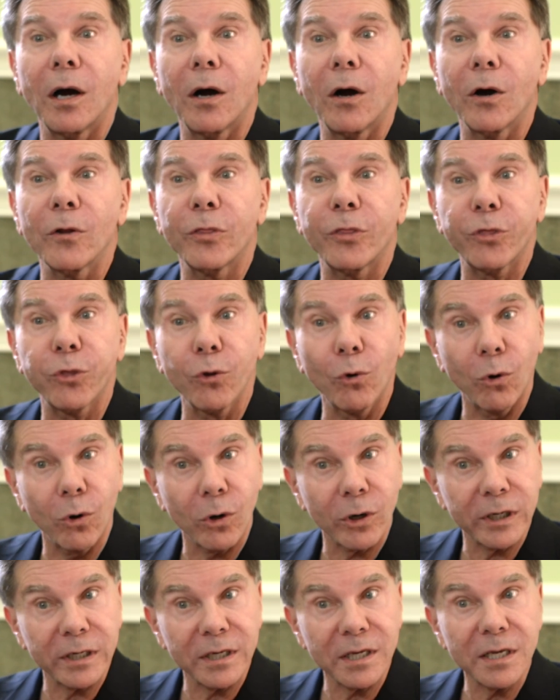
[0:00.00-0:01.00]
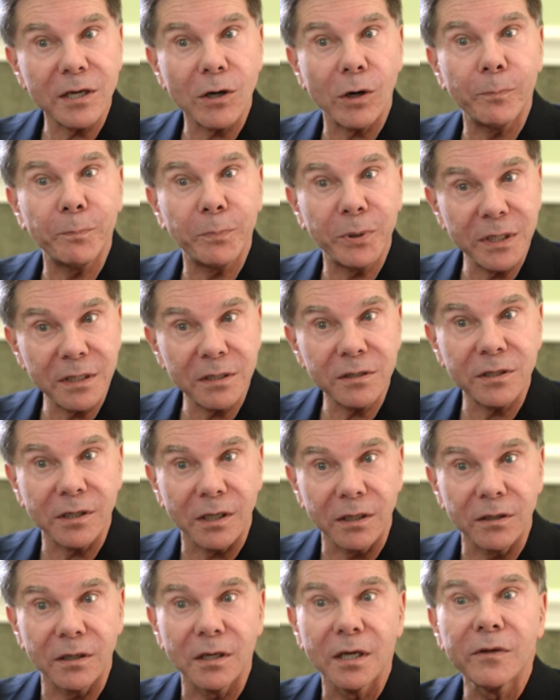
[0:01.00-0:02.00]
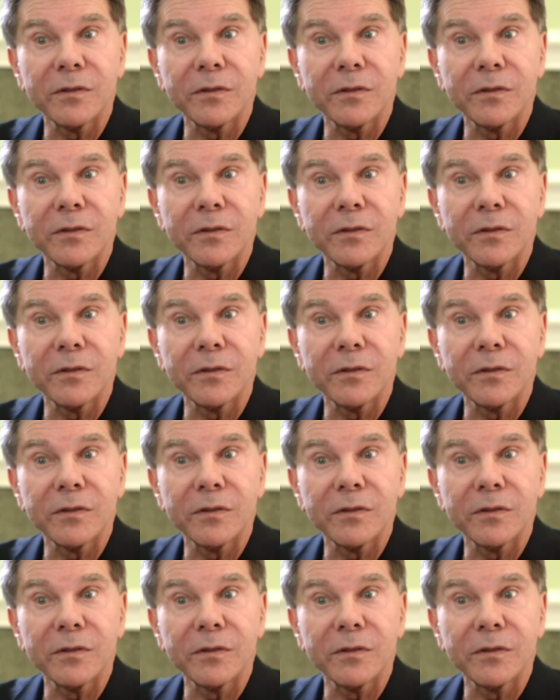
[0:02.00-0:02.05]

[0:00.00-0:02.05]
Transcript: authority opinion,